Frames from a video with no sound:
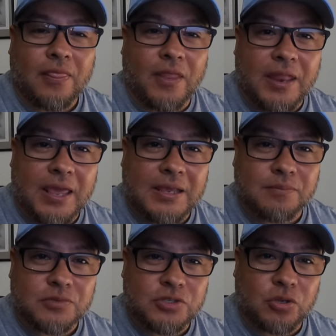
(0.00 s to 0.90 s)
the
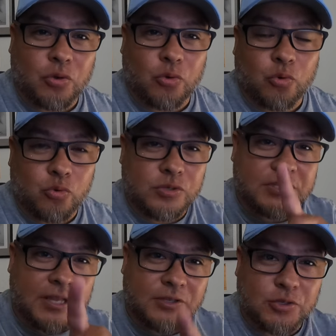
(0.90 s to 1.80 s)
name. So
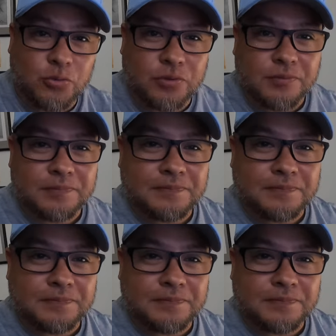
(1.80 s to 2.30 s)
stay tuned.